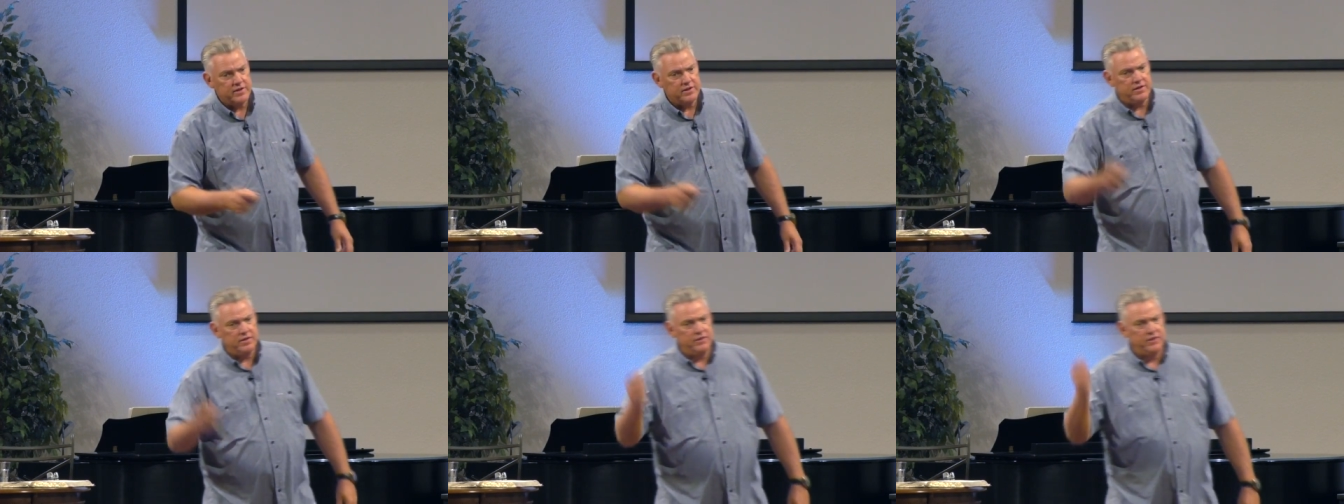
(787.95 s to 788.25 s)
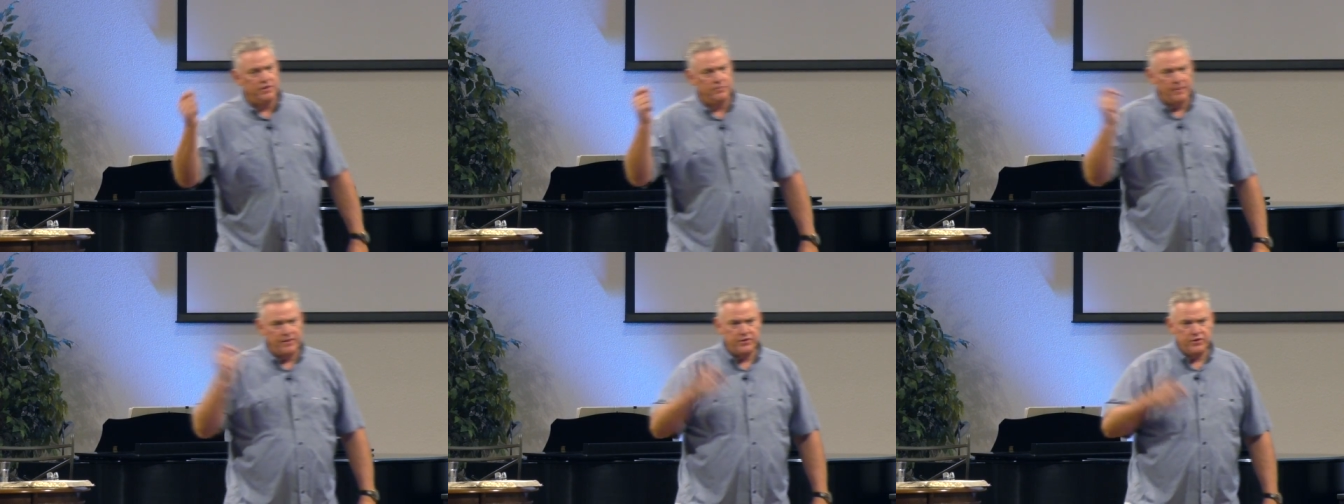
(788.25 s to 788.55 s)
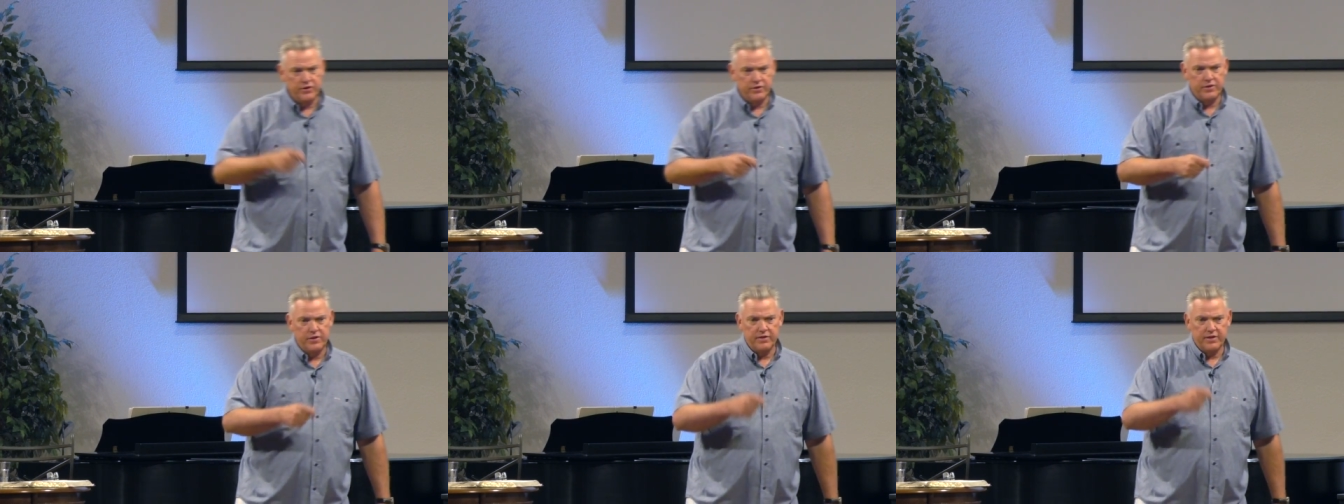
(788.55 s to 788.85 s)
and to,
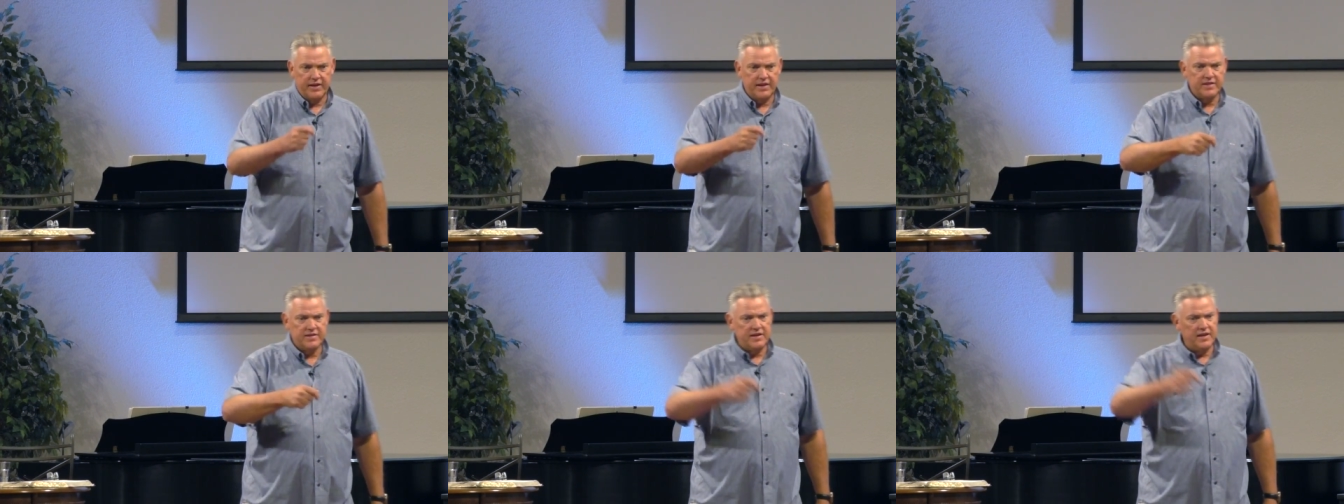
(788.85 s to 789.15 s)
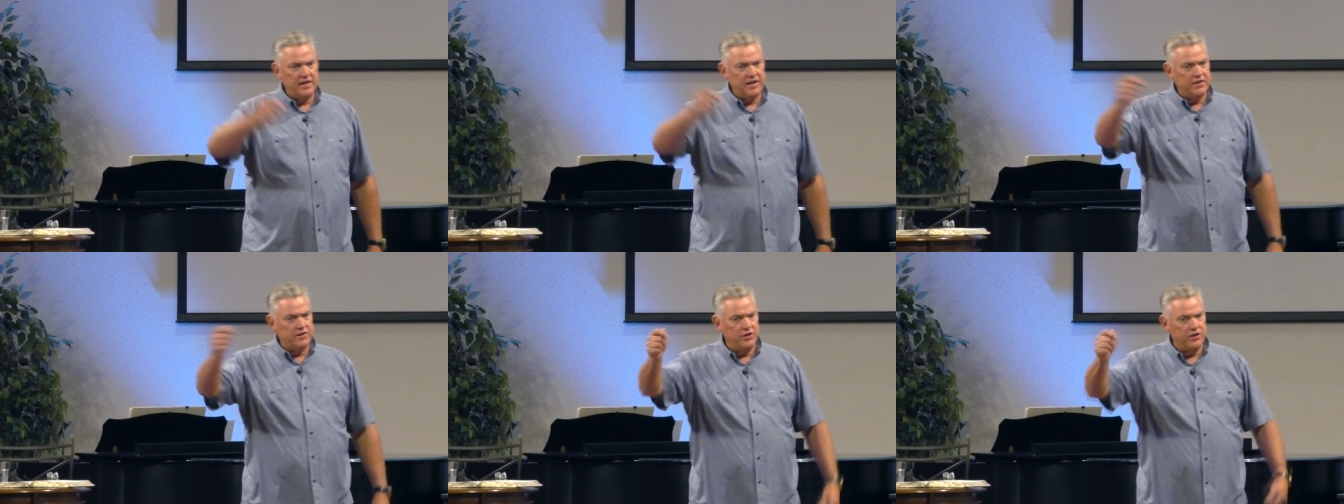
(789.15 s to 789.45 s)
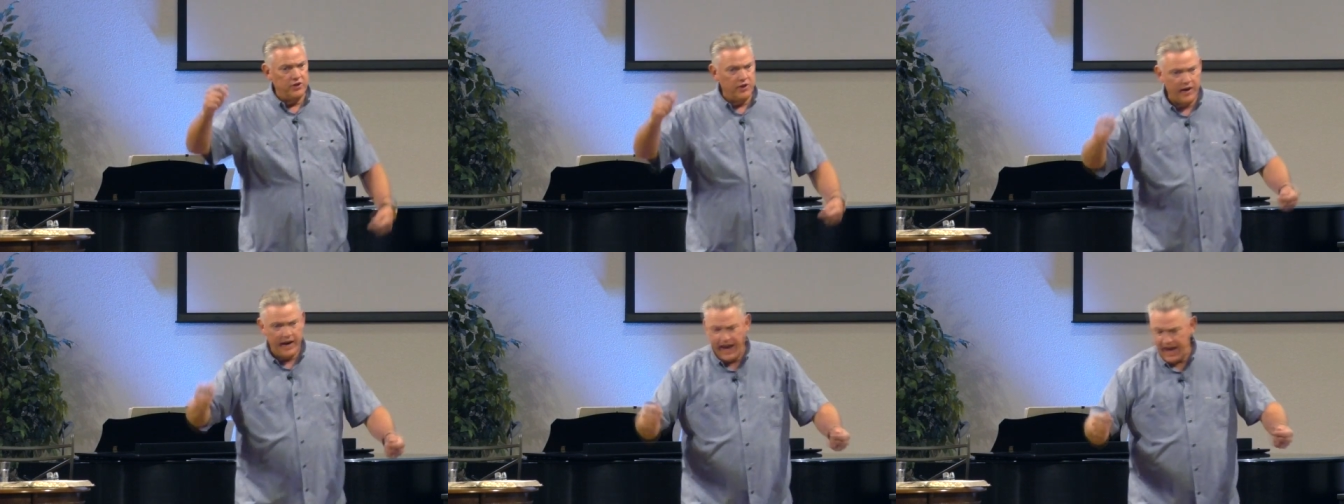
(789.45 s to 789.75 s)
to, to, the casita and
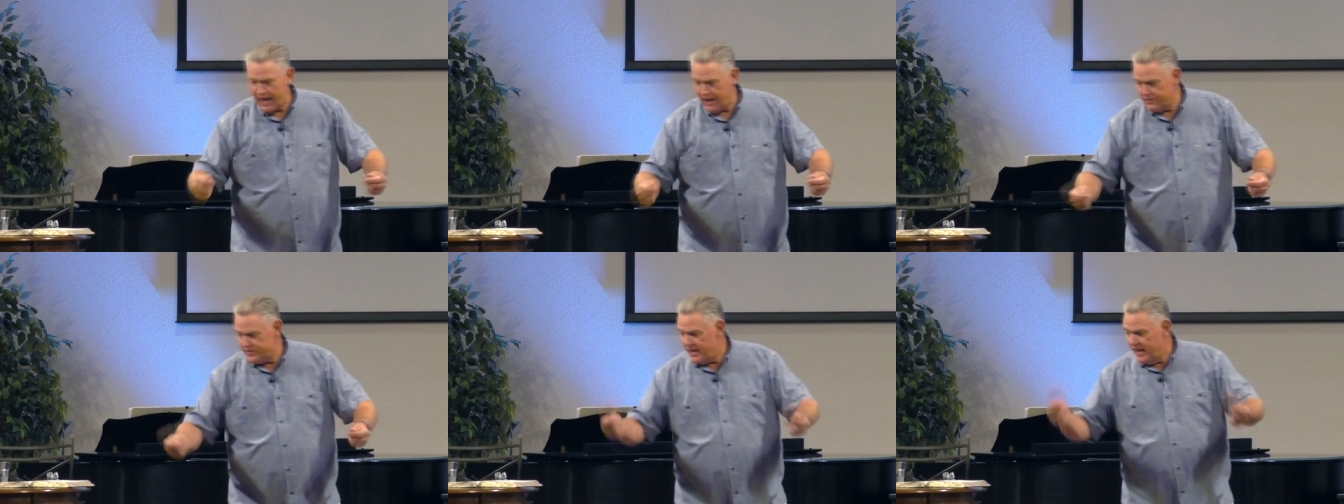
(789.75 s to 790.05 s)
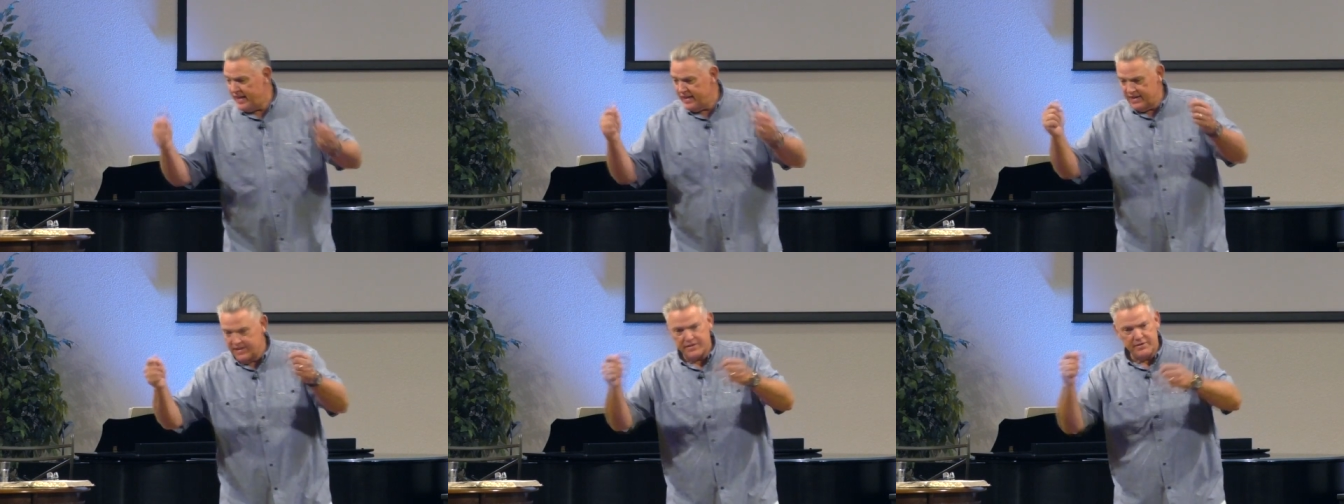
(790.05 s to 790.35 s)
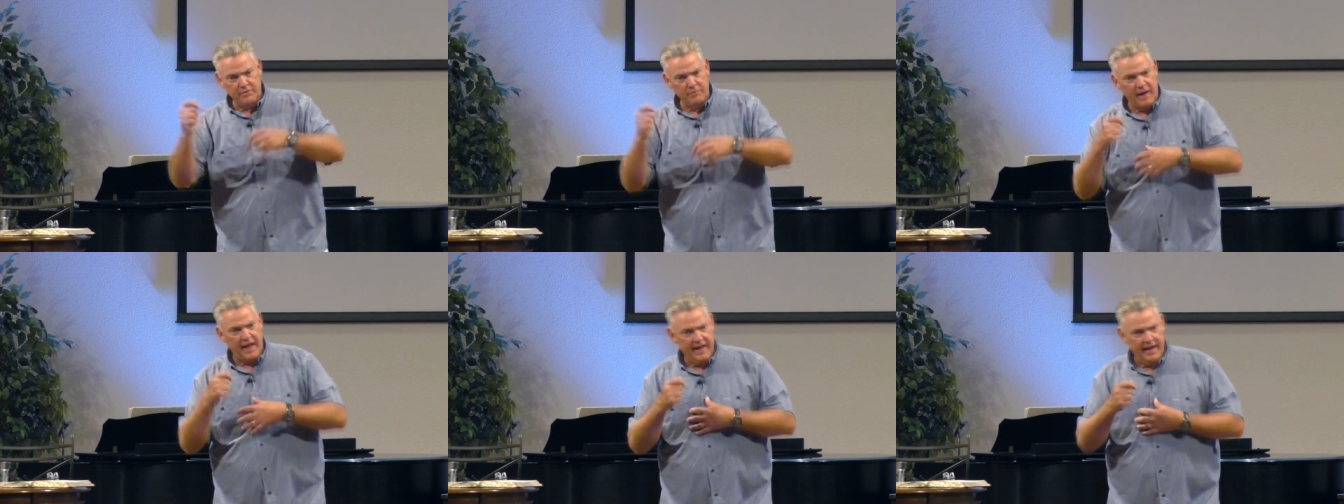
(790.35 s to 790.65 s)
to your house. This
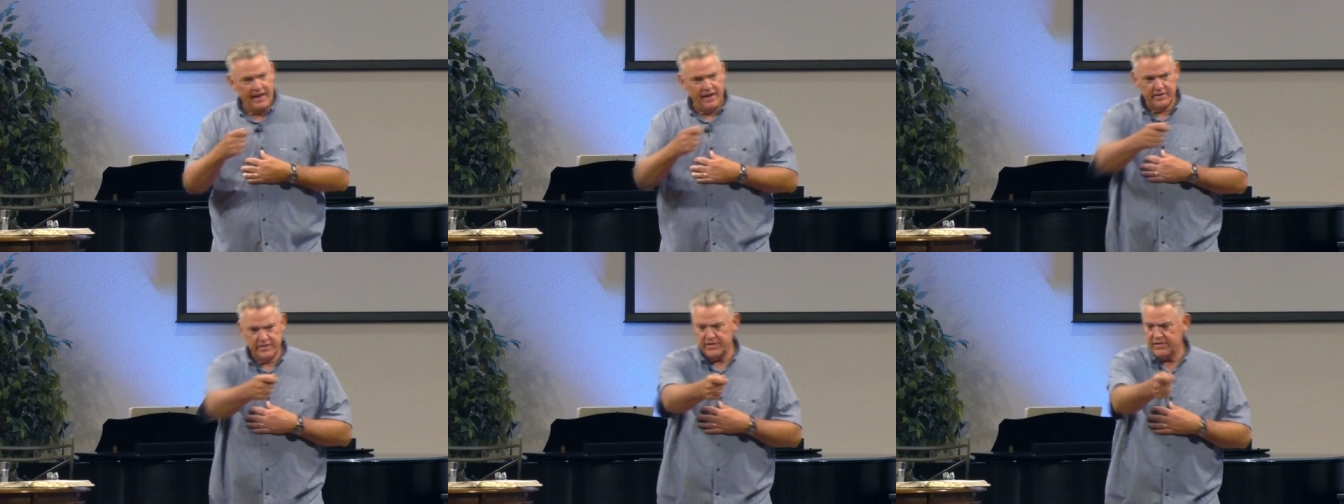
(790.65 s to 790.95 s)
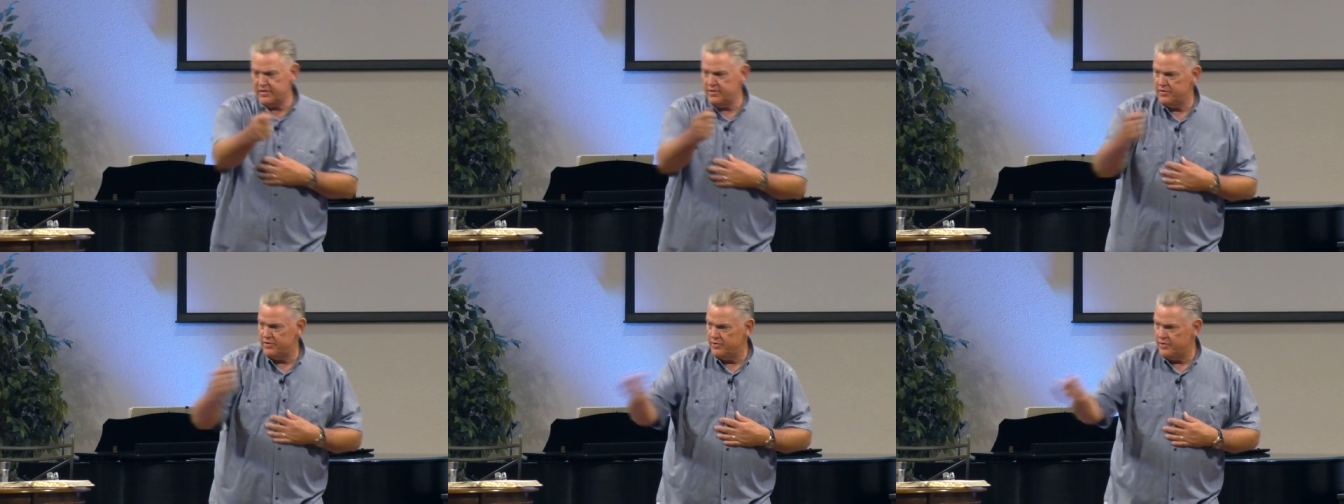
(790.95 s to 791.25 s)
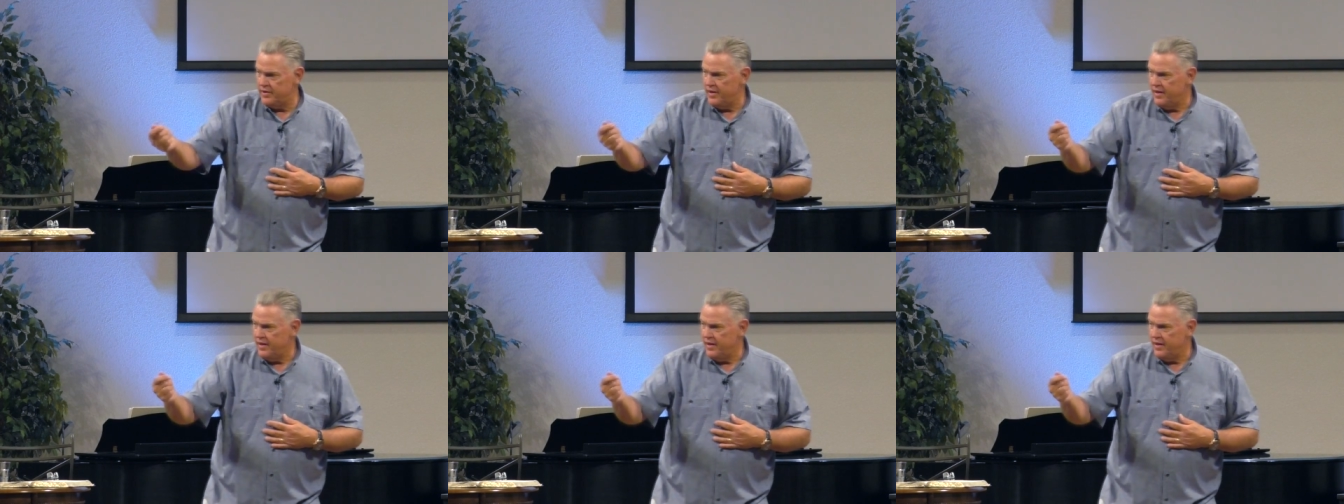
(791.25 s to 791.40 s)
is to my house. This is,